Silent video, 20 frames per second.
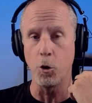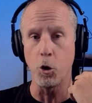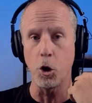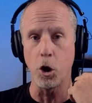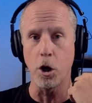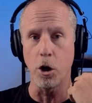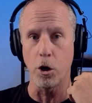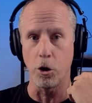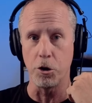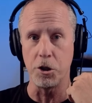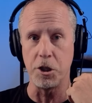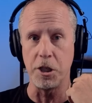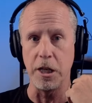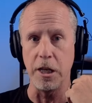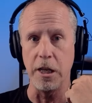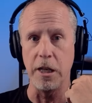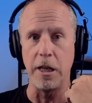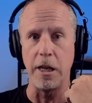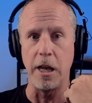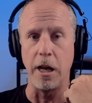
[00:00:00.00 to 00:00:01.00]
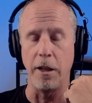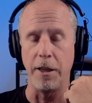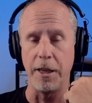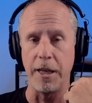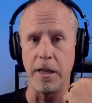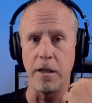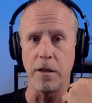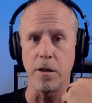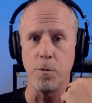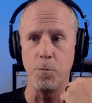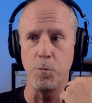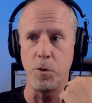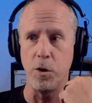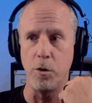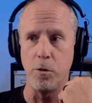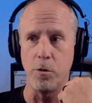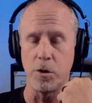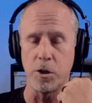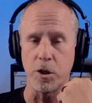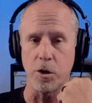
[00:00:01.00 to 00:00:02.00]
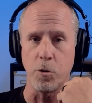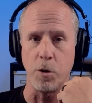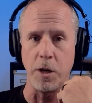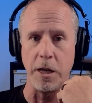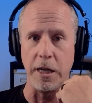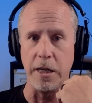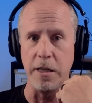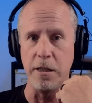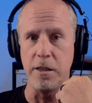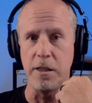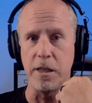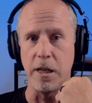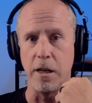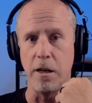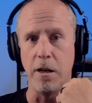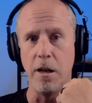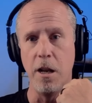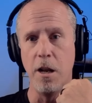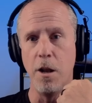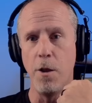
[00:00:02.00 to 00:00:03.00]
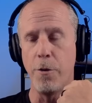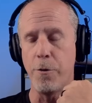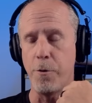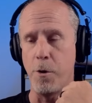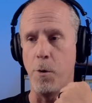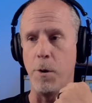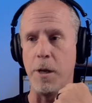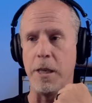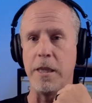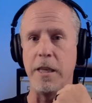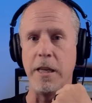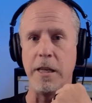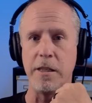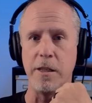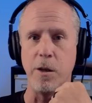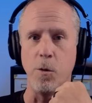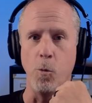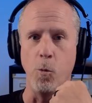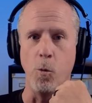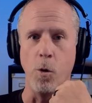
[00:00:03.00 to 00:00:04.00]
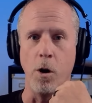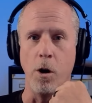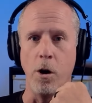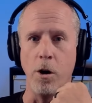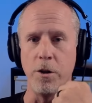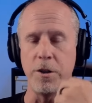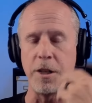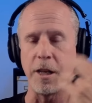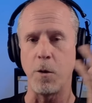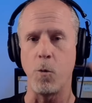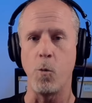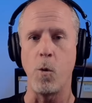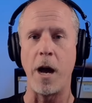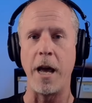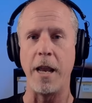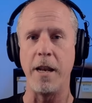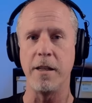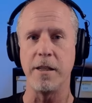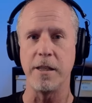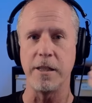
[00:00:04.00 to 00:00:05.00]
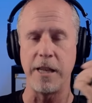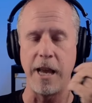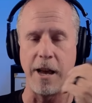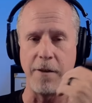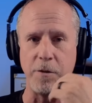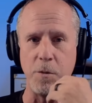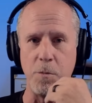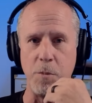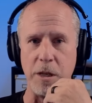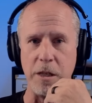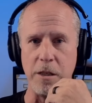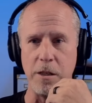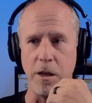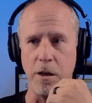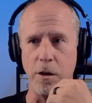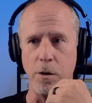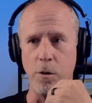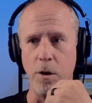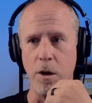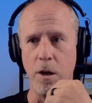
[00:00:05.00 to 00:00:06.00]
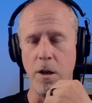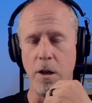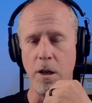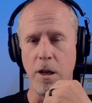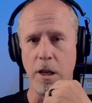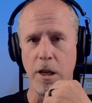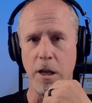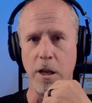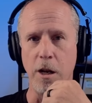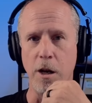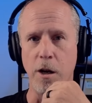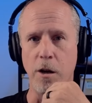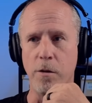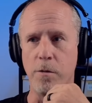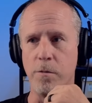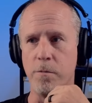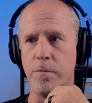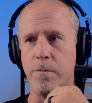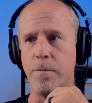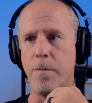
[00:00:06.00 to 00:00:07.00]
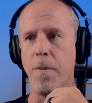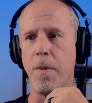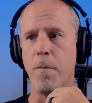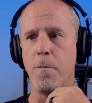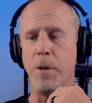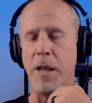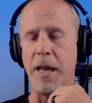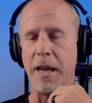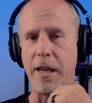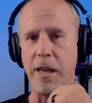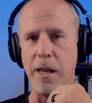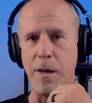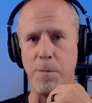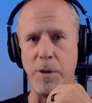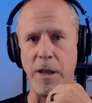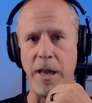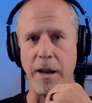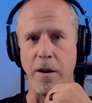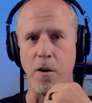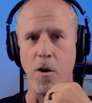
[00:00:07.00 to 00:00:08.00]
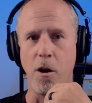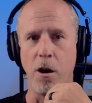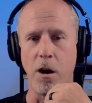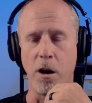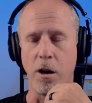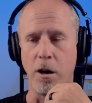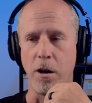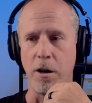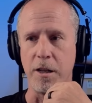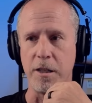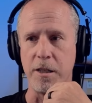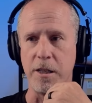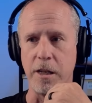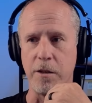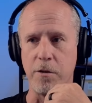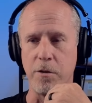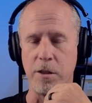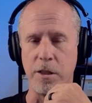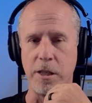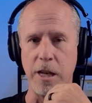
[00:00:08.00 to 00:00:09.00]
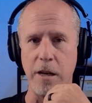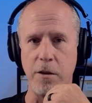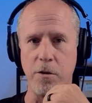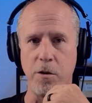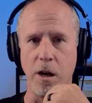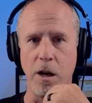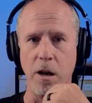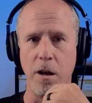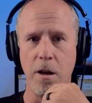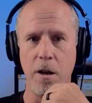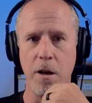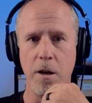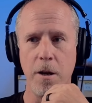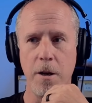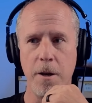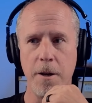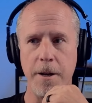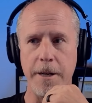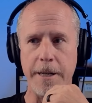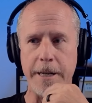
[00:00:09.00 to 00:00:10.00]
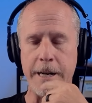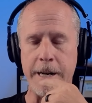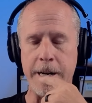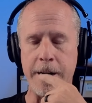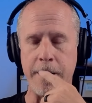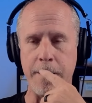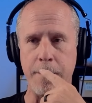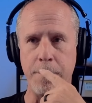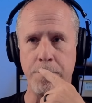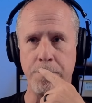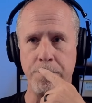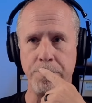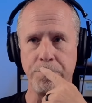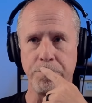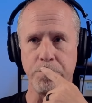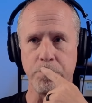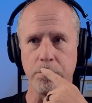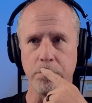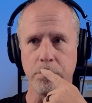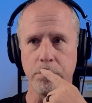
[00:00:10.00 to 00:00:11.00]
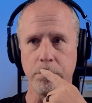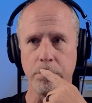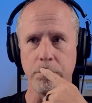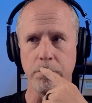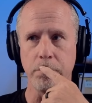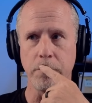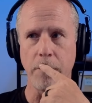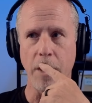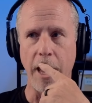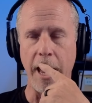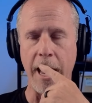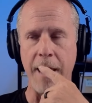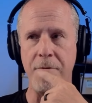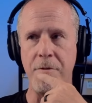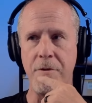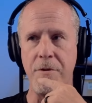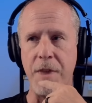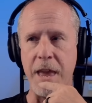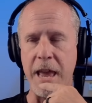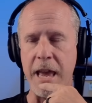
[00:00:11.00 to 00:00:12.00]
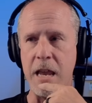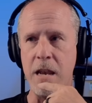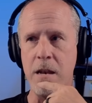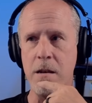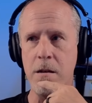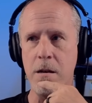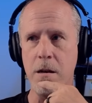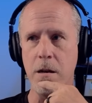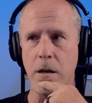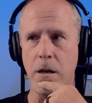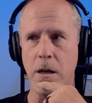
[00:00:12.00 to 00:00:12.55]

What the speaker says: cursing and yelling at computer screens and throwing things at walls. Like, why does this have to be so, blankety blank hard, et cetera, et cetera. And then